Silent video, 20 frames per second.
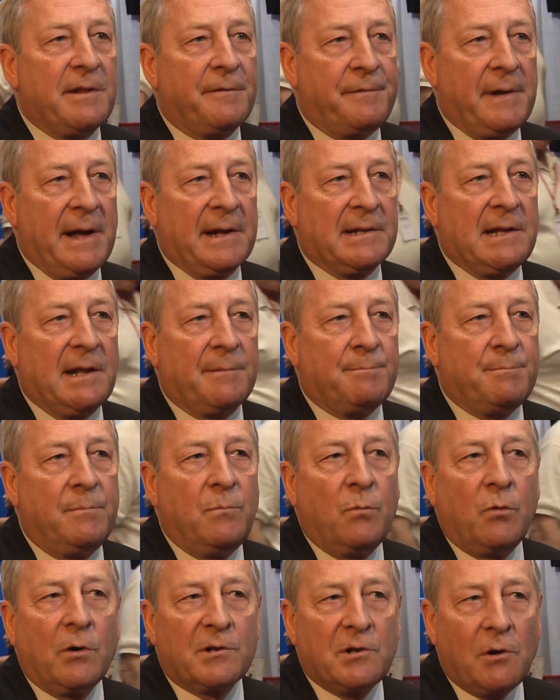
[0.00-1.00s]
the fact that
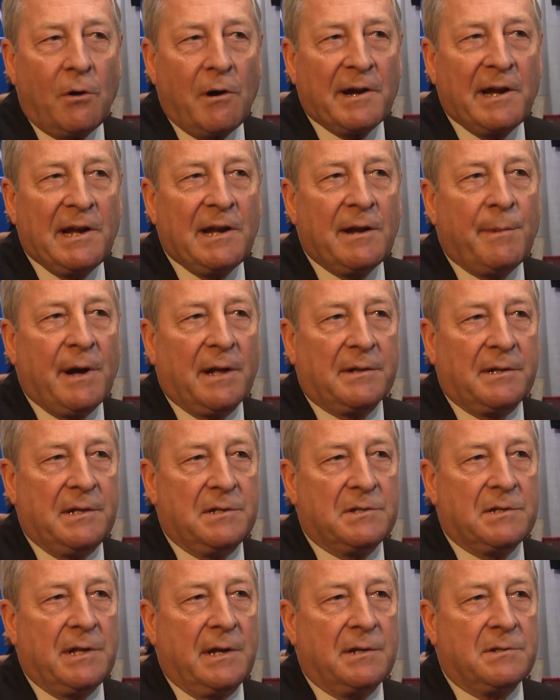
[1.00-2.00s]
we're talking about
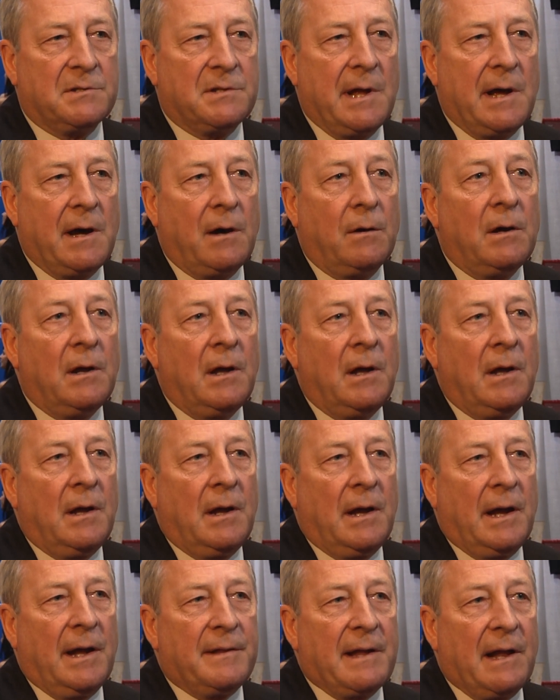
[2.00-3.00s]
these things now,
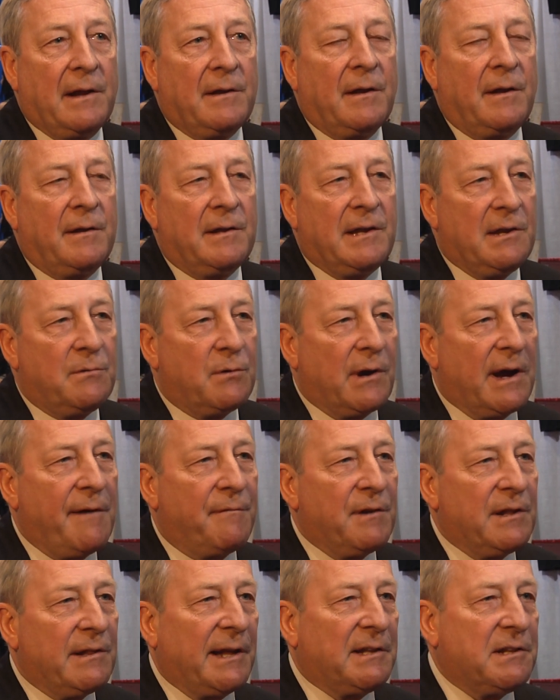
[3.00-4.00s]
and that indeed we're
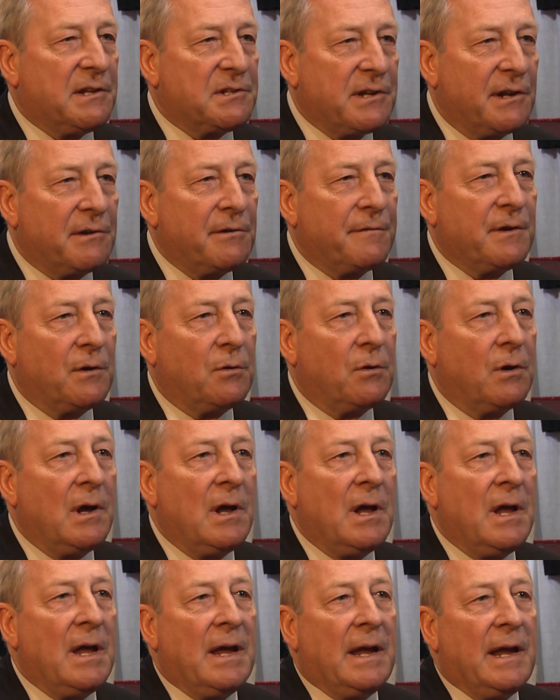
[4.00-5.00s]
having like this interview.
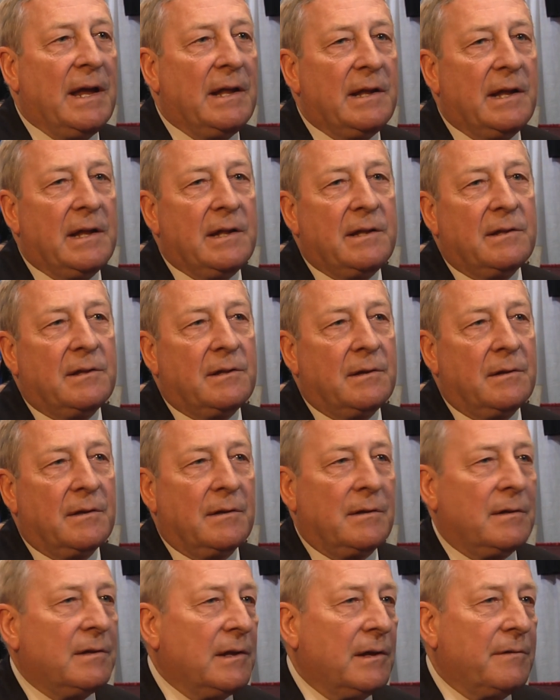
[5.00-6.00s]
In
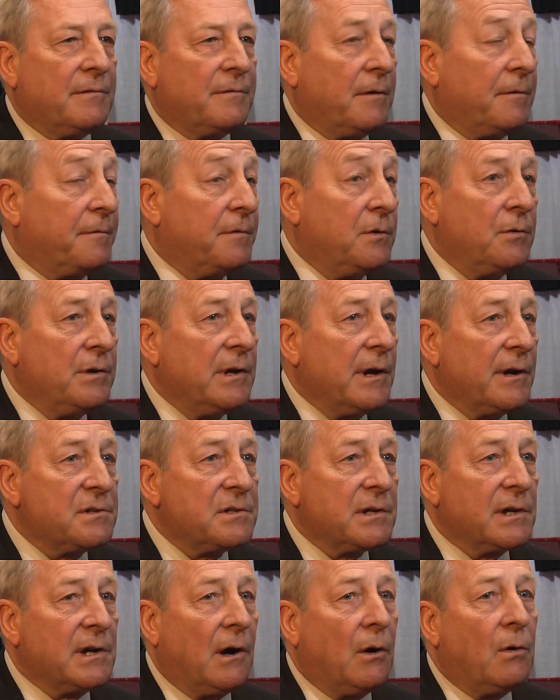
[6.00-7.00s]
a few
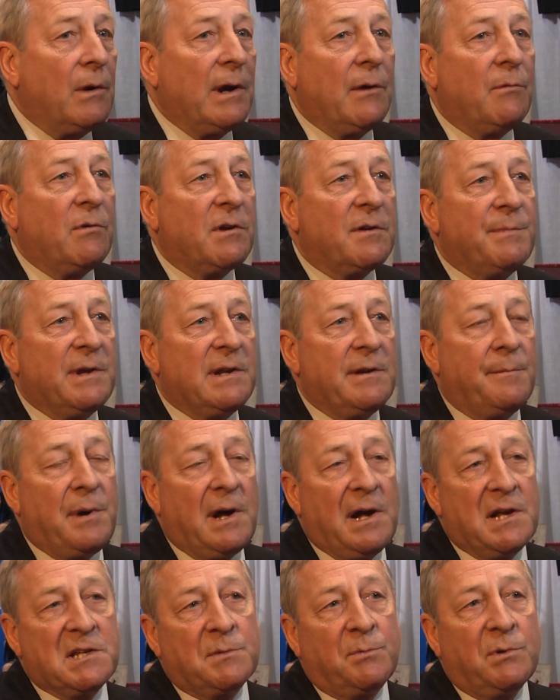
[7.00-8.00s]
years ago, it would have been
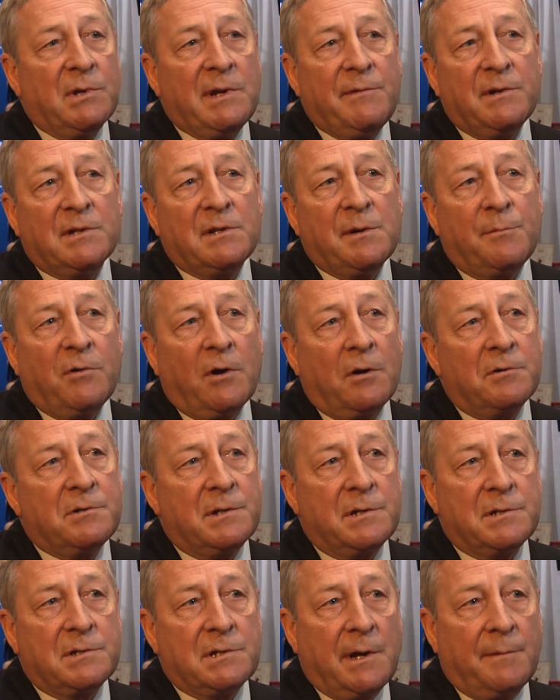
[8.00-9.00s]
impossible even to broach
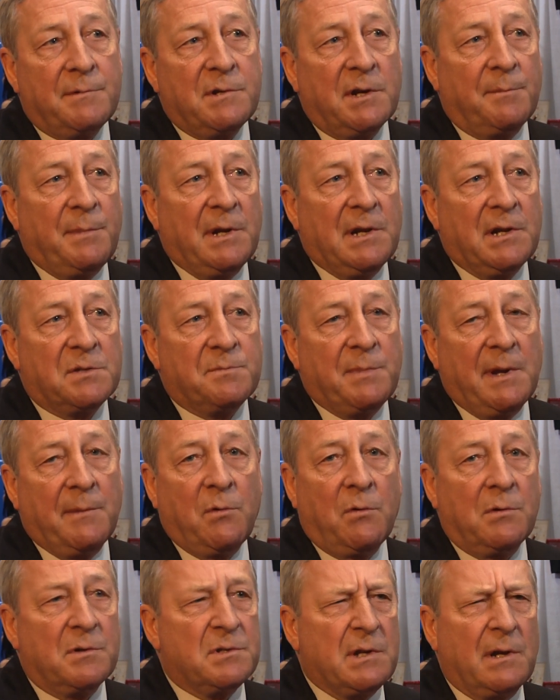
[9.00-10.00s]
this subject, because
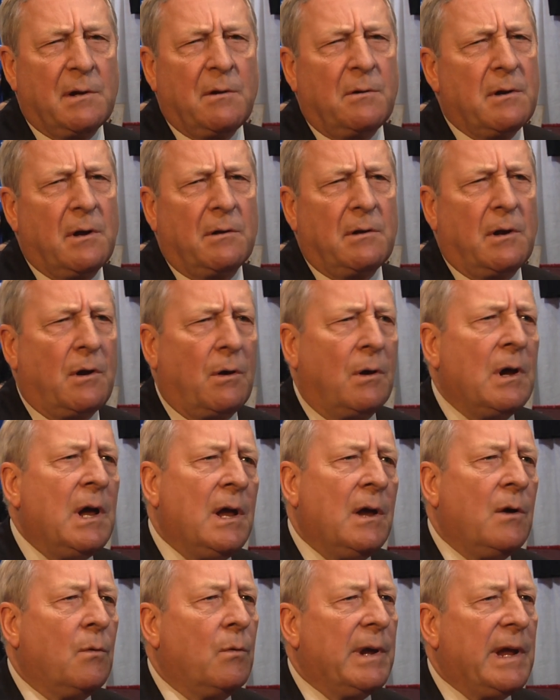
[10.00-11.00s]
people would have said, oh, no, no,
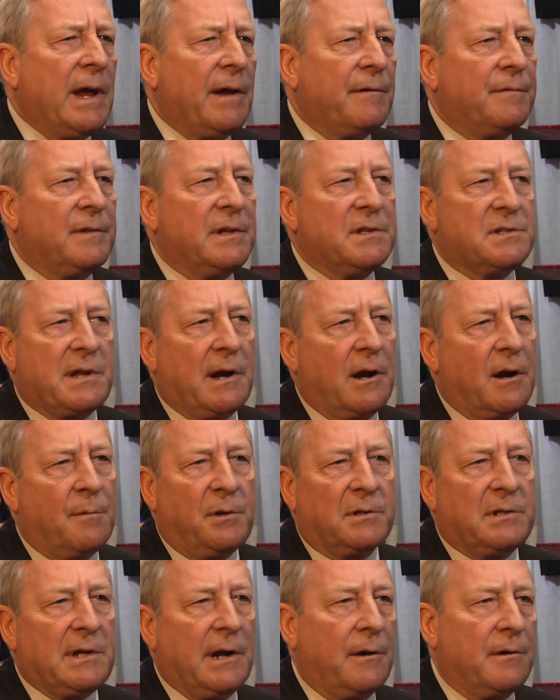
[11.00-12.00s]
we have this
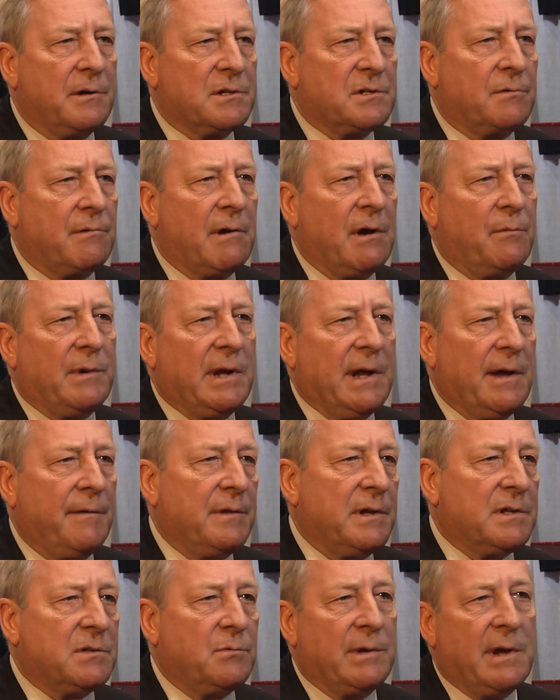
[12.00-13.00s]
terrible terrorist threat, we have this,